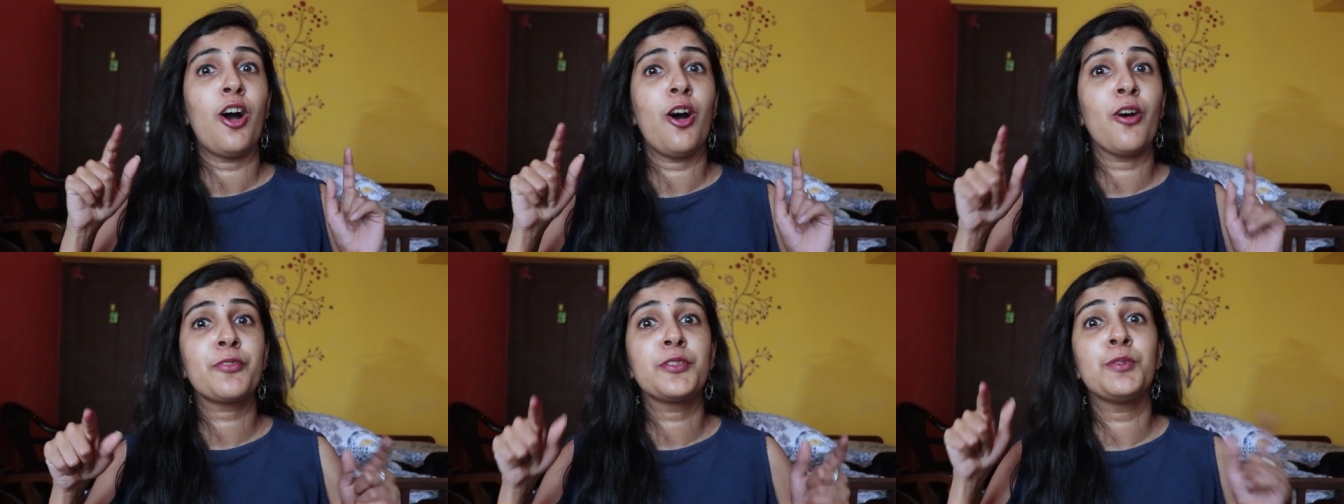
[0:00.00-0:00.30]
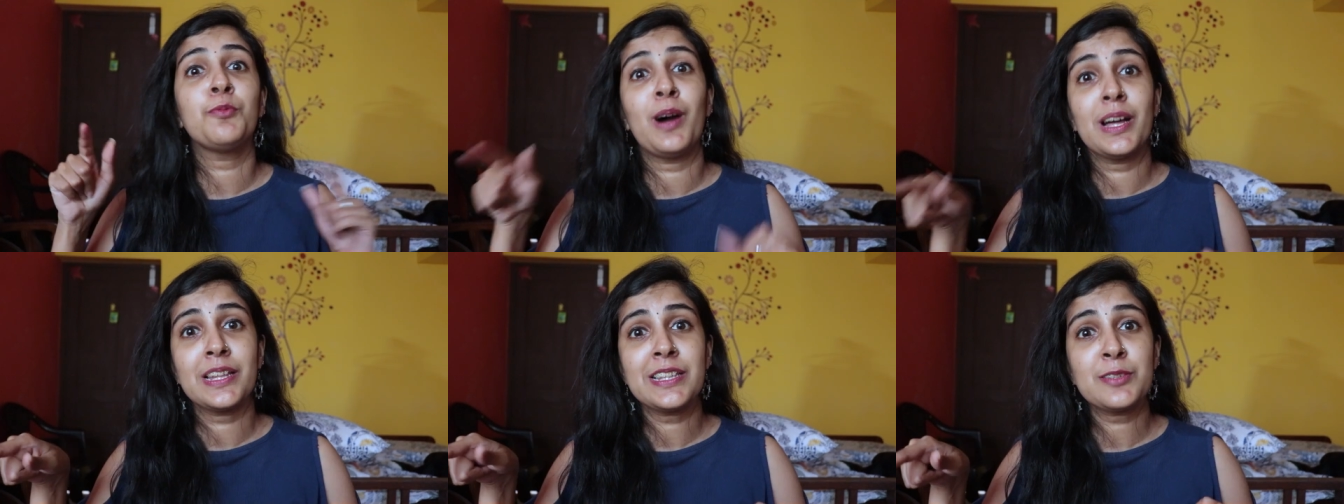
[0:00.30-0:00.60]
of
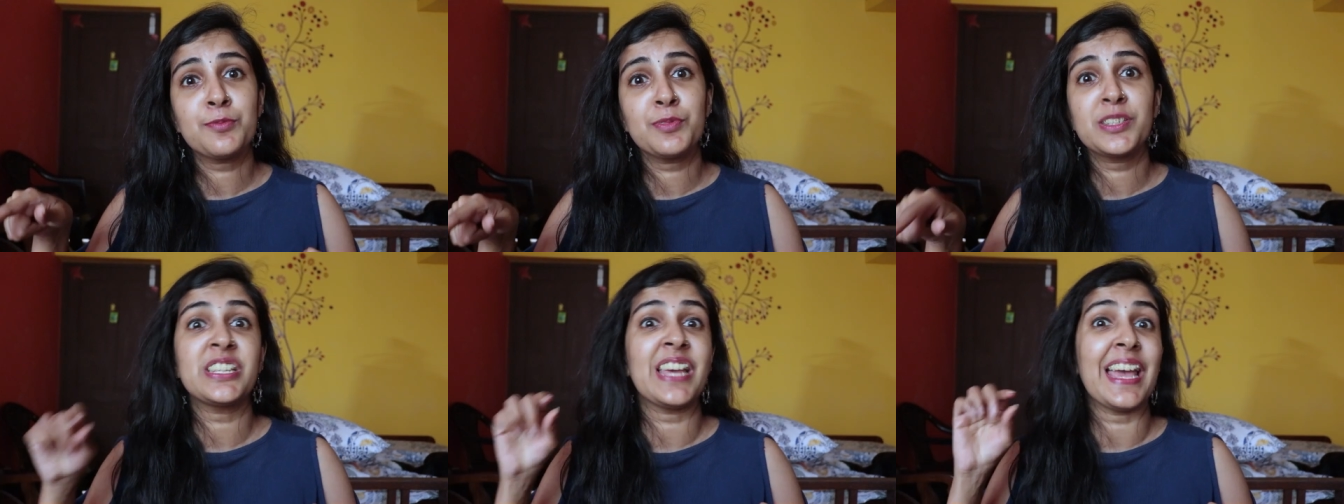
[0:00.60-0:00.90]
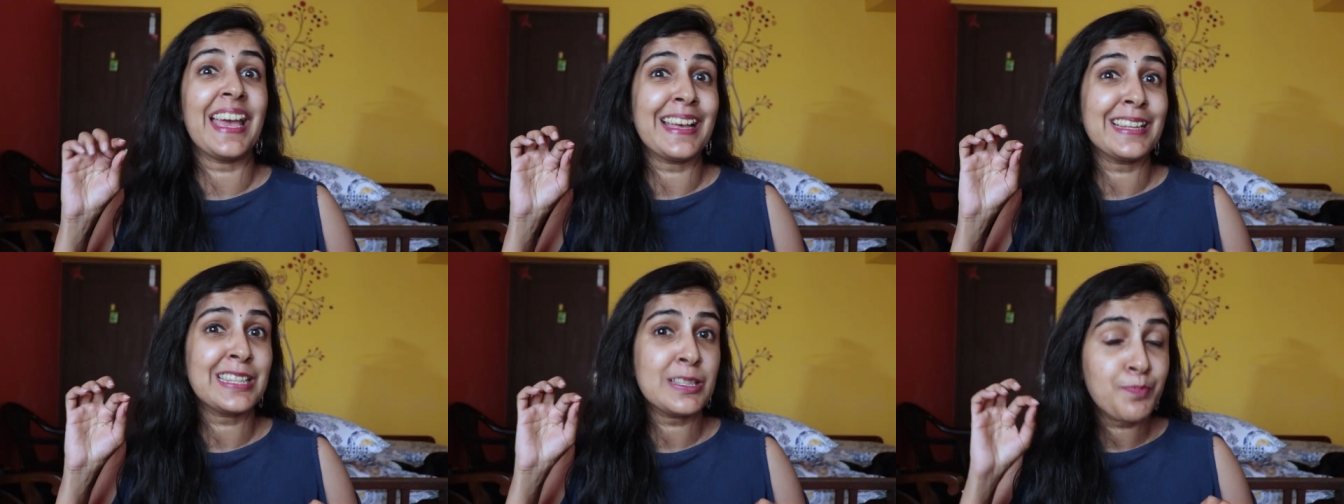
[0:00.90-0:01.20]
the ones which
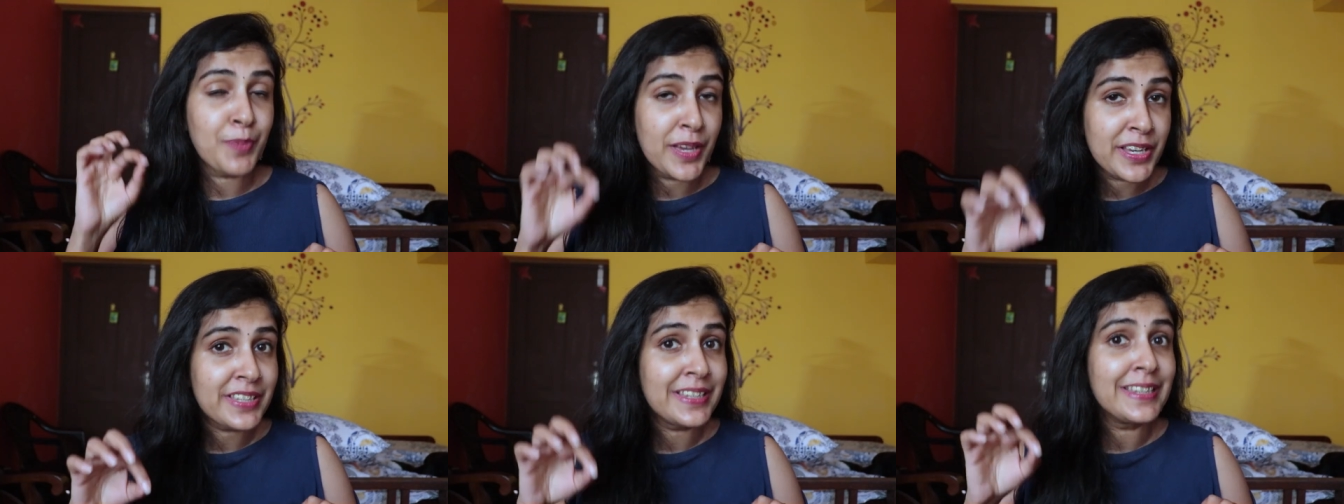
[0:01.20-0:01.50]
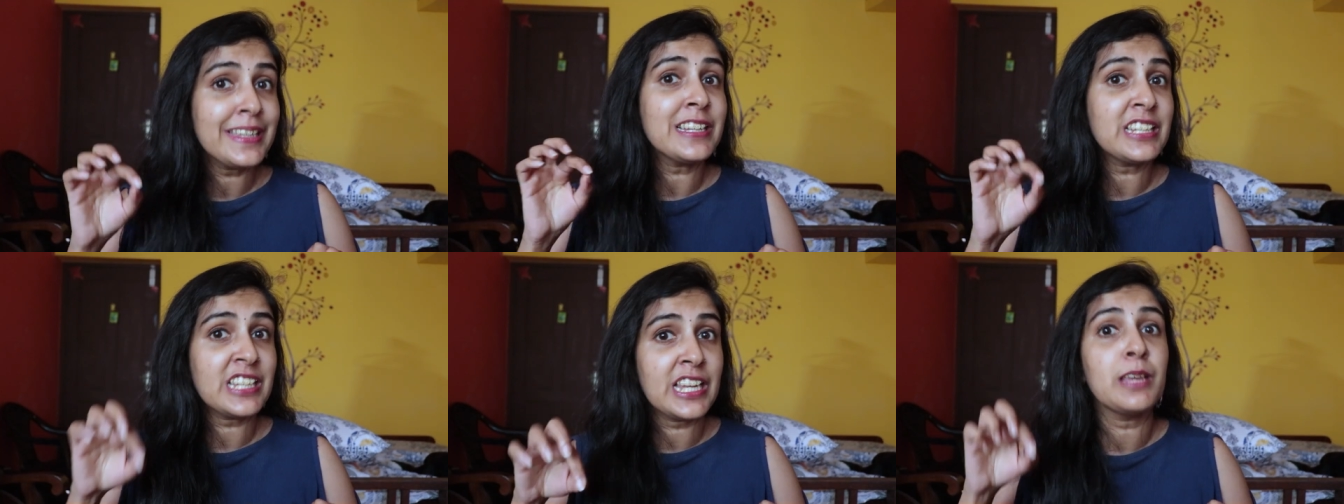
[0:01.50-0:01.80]

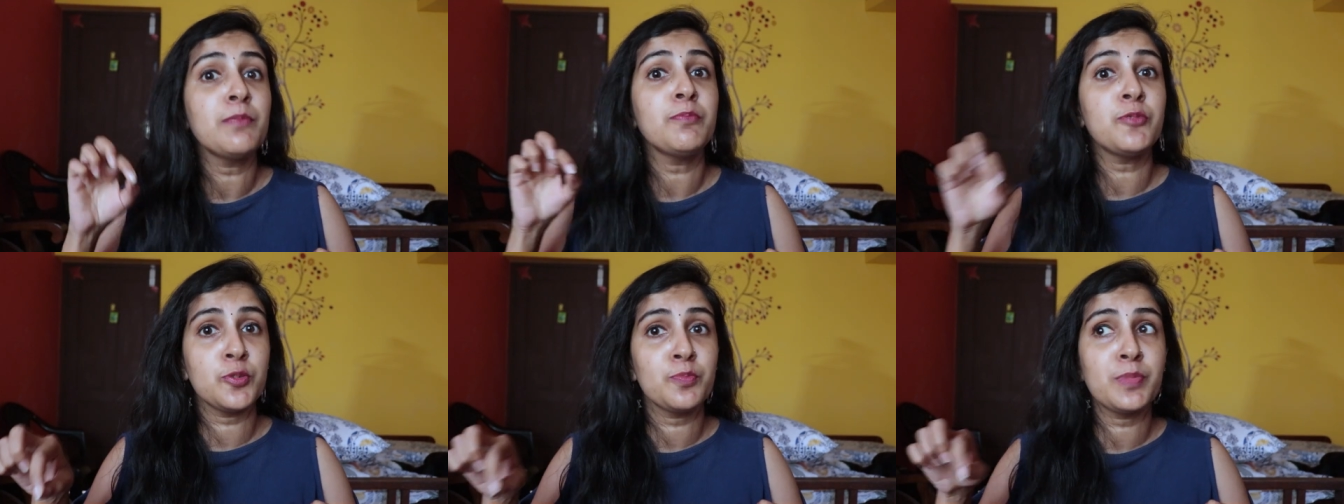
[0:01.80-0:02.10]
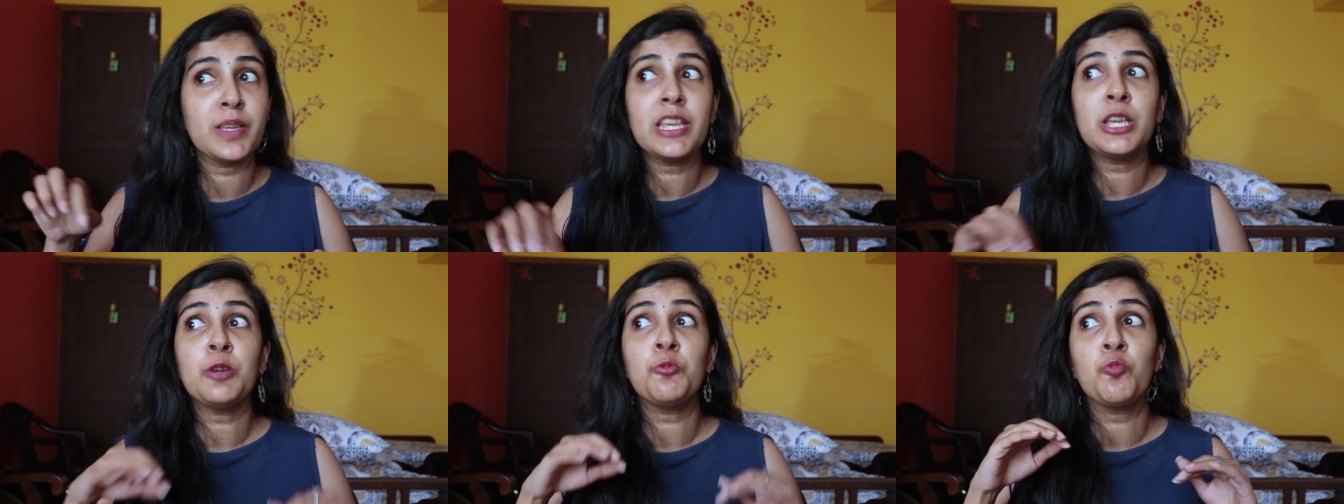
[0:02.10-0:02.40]
especially claim to
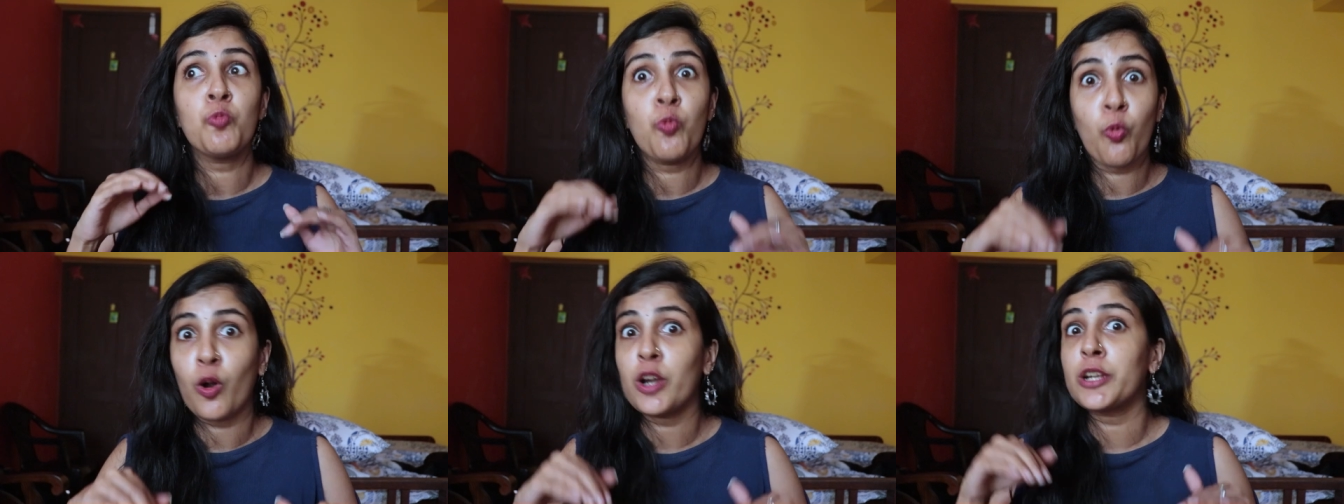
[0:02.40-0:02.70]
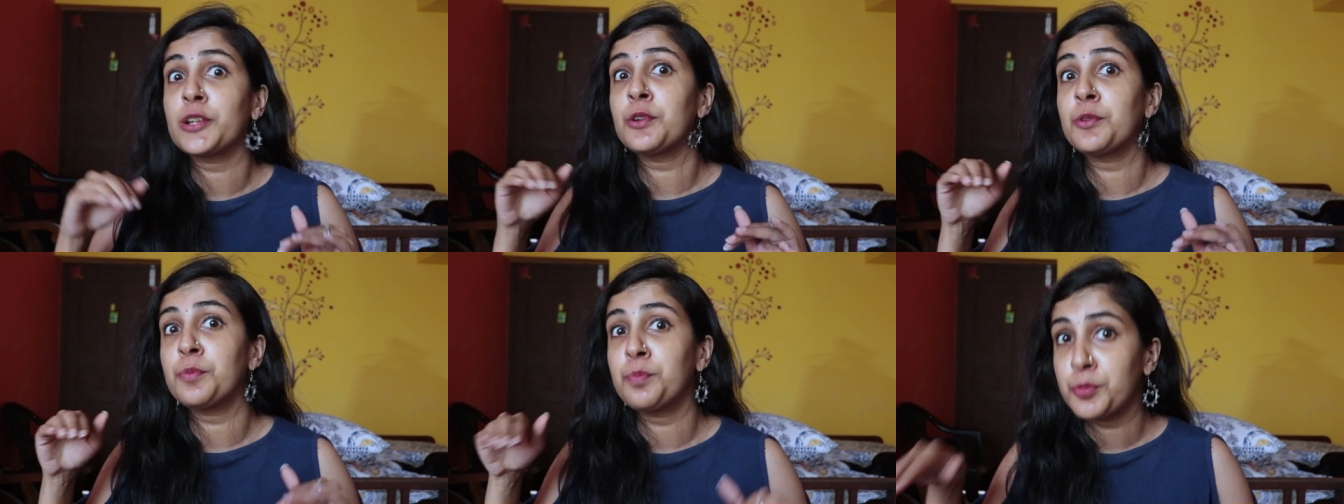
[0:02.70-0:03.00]
be
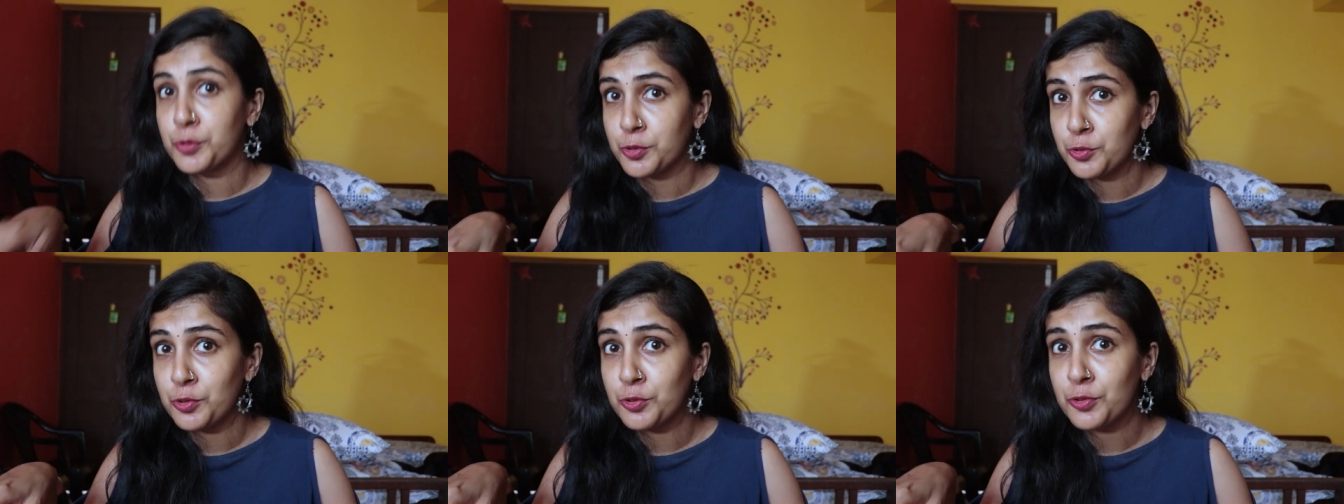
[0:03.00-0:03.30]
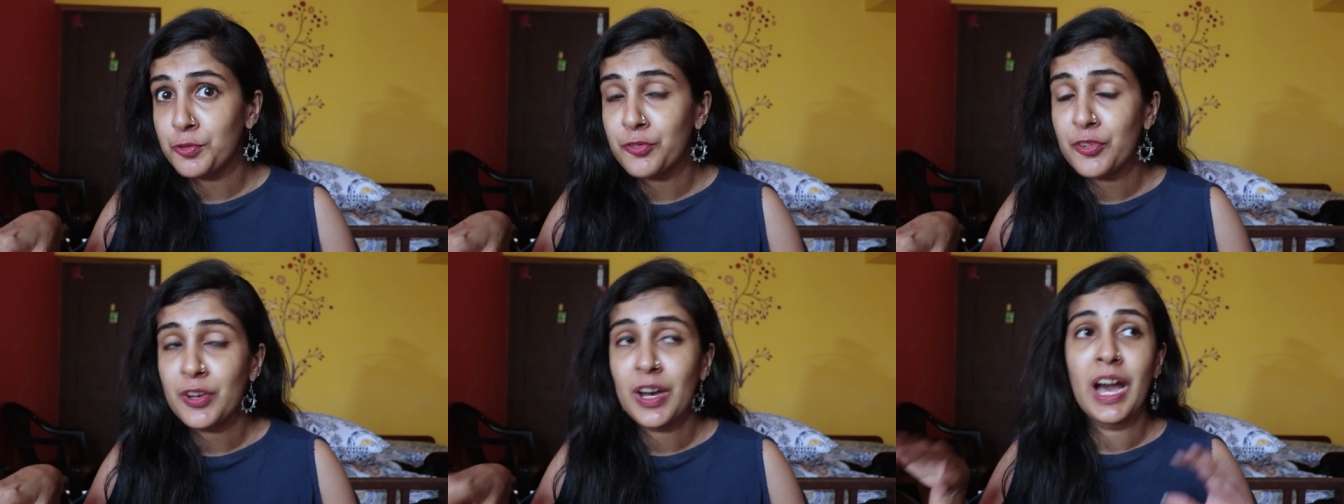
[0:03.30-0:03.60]

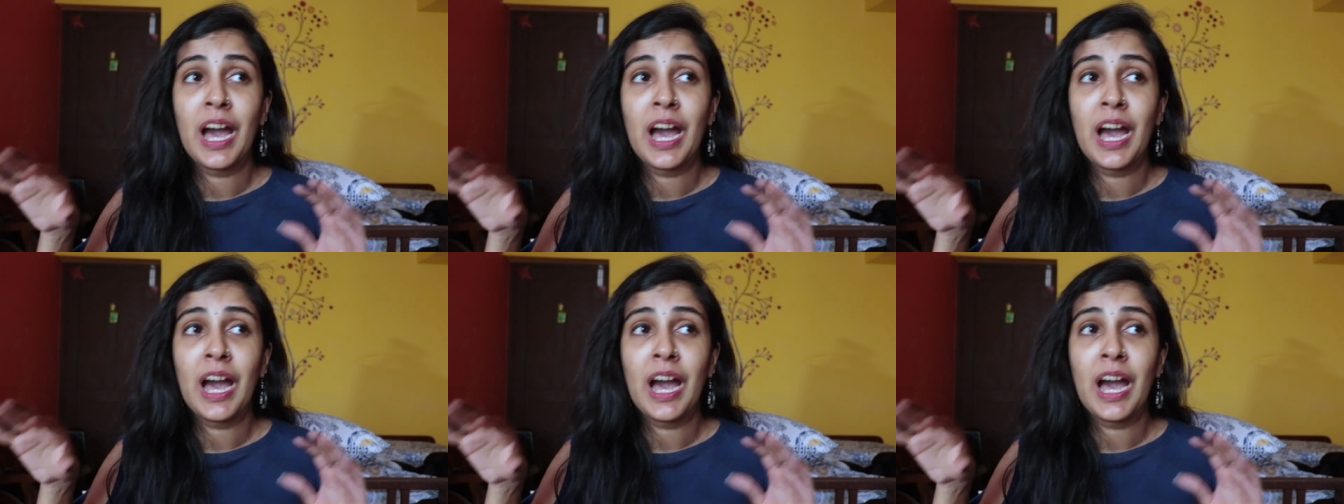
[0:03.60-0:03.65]
waterproof.